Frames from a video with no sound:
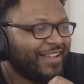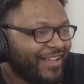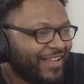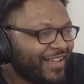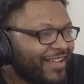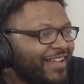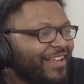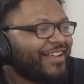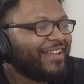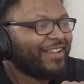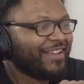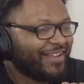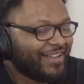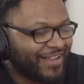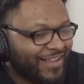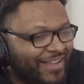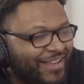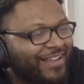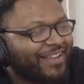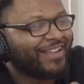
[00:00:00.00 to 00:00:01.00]
Show
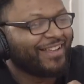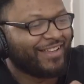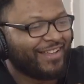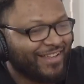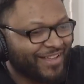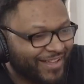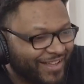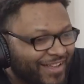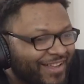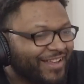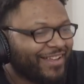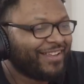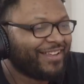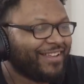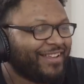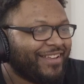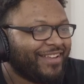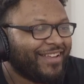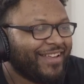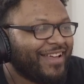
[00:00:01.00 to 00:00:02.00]
me their balls.
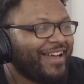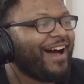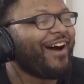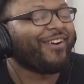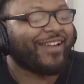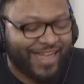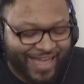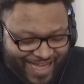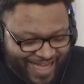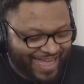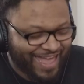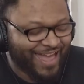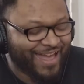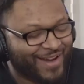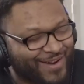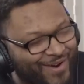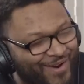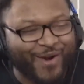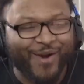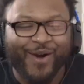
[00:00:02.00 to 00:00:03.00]
Okay. Take
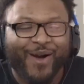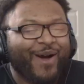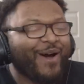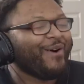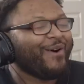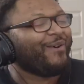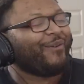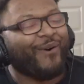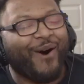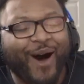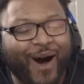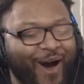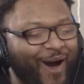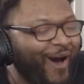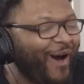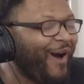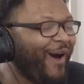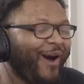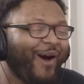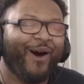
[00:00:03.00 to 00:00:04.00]
up.
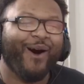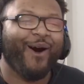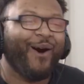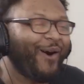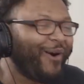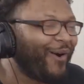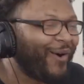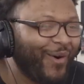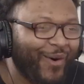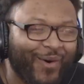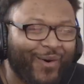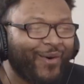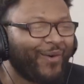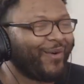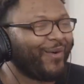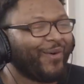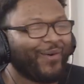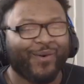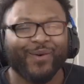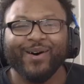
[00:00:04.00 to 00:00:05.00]

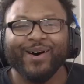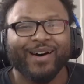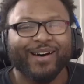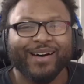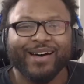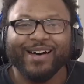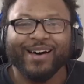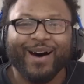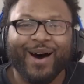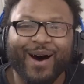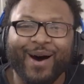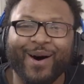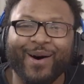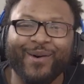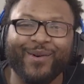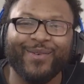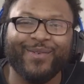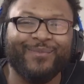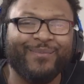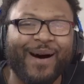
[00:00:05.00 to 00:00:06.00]
Whoa!
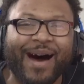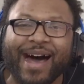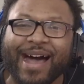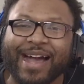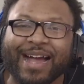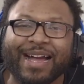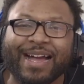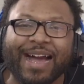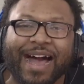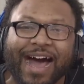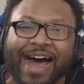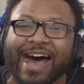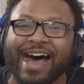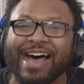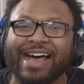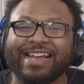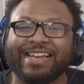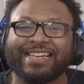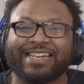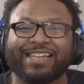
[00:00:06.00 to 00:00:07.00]
Oh my
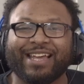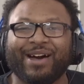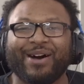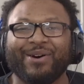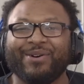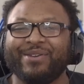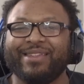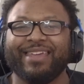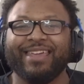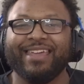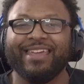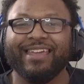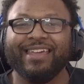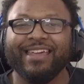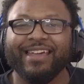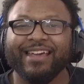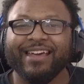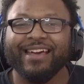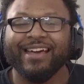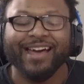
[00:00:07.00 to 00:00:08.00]
gosh, Cody!